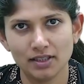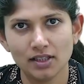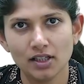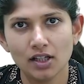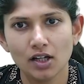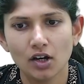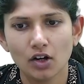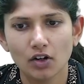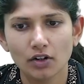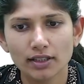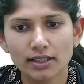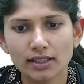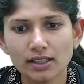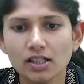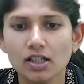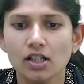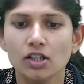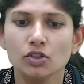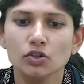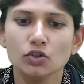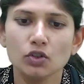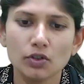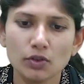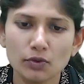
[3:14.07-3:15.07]
Okay,
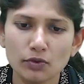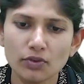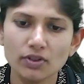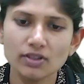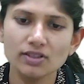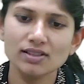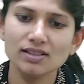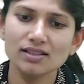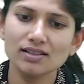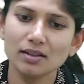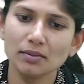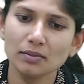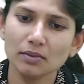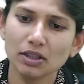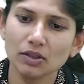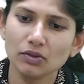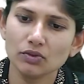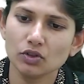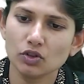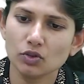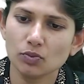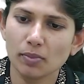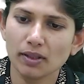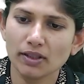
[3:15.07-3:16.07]
so if we see something with
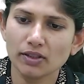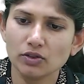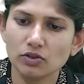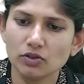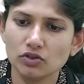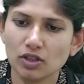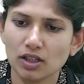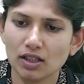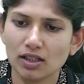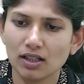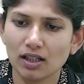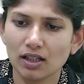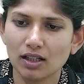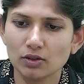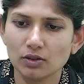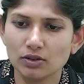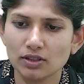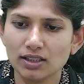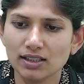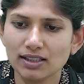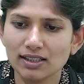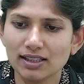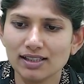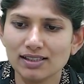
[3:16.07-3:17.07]
respect to
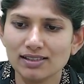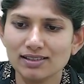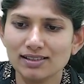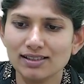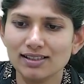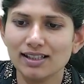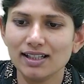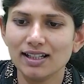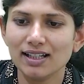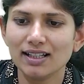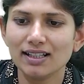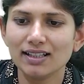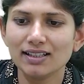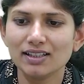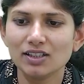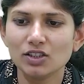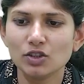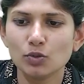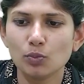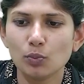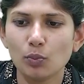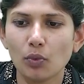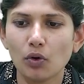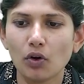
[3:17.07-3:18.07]
Jalaluddin Khilji, it is
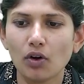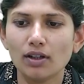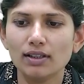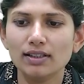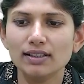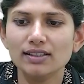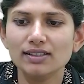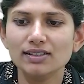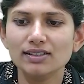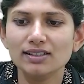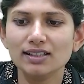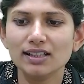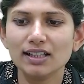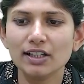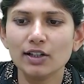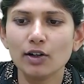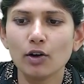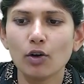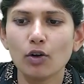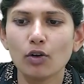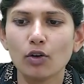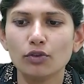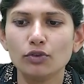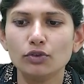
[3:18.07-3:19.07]
policy
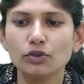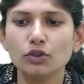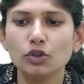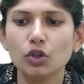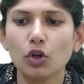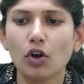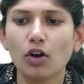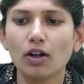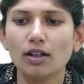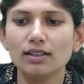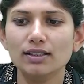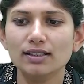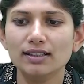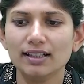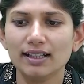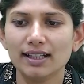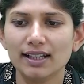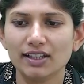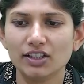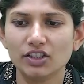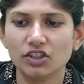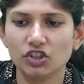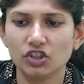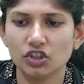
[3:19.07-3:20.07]
of
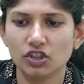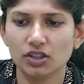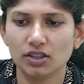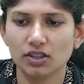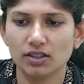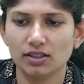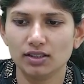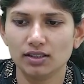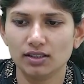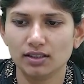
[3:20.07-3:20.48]
toleration.